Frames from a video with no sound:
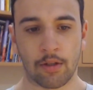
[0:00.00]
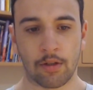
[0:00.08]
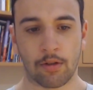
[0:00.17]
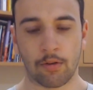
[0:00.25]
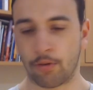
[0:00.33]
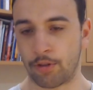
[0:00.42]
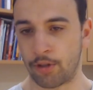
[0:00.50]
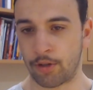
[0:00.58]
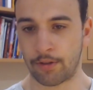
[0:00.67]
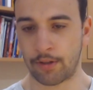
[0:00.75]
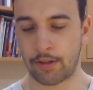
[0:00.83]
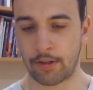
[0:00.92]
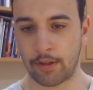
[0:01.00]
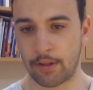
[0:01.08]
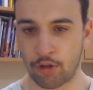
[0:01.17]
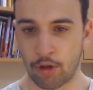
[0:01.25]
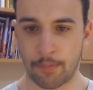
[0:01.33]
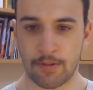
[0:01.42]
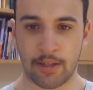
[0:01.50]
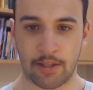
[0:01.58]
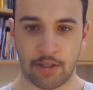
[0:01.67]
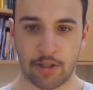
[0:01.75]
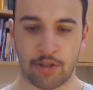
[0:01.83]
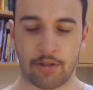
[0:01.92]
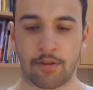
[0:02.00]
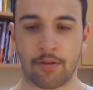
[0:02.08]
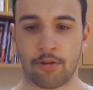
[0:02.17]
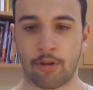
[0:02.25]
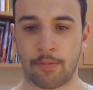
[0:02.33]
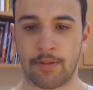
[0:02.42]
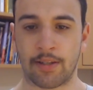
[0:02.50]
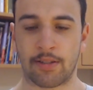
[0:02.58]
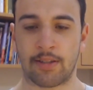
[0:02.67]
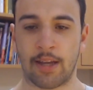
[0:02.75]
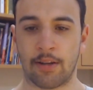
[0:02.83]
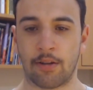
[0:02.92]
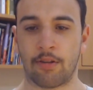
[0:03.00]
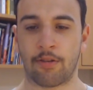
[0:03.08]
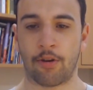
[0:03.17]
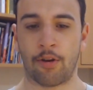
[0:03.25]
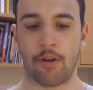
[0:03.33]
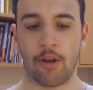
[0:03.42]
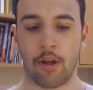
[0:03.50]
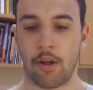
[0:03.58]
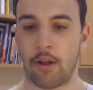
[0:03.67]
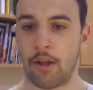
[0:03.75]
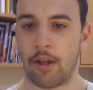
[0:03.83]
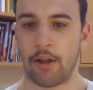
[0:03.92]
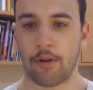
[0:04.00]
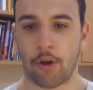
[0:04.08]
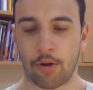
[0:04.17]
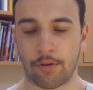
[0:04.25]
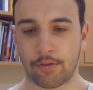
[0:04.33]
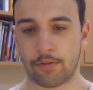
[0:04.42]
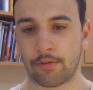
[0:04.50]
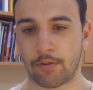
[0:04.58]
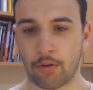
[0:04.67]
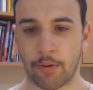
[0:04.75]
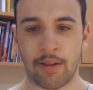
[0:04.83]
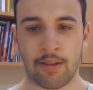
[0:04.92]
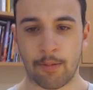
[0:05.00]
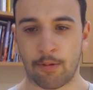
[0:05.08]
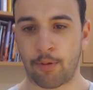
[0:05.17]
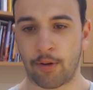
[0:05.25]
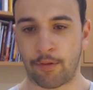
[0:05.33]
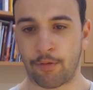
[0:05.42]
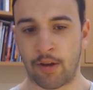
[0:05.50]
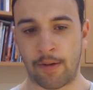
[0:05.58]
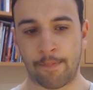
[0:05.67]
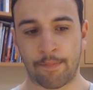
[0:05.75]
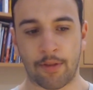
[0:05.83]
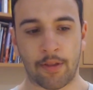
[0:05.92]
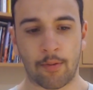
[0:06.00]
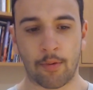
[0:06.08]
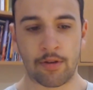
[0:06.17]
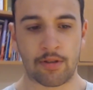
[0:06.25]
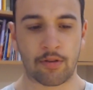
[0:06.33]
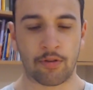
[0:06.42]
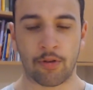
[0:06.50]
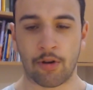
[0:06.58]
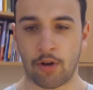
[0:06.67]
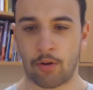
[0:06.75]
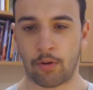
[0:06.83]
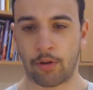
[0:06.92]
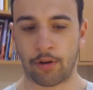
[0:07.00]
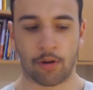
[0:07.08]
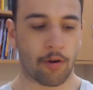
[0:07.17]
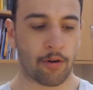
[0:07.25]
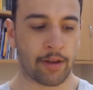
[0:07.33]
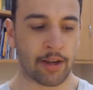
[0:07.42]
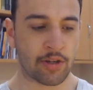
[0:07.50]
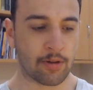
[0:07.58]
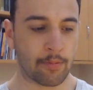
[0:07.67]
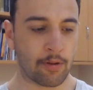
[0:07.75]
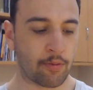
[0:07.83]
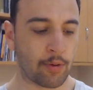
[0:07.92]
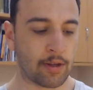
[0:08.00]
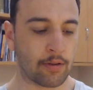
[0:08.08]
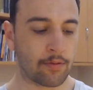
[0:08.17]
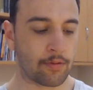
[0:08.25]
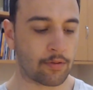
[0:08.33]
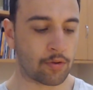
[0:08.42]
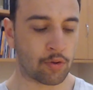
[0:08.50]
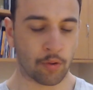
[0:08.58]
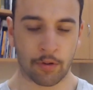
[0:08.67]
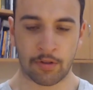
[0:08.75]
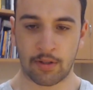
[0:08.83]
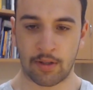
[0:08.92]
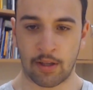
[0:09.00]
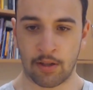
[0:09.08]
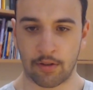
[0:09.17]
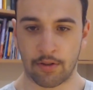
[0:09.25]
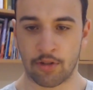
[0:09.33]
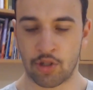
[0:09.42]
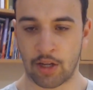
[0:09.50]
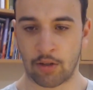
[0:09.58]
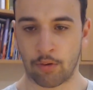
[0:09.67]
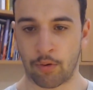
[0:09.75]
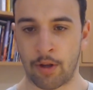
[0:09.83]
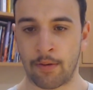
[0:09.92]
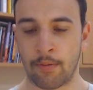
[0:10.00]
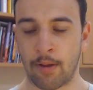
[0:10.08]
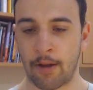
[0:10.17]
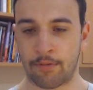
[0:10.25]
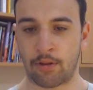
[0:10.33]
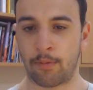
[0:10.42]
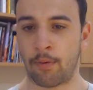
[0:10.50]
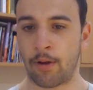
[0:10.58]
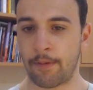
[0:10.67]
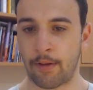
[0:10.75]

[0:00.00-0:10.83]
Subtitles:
Or top 6-ish, top 6 standards. So Lloyd seems pretty free. There was not a whole lot of correlation between Dawson and Jake Lloyd after the bye.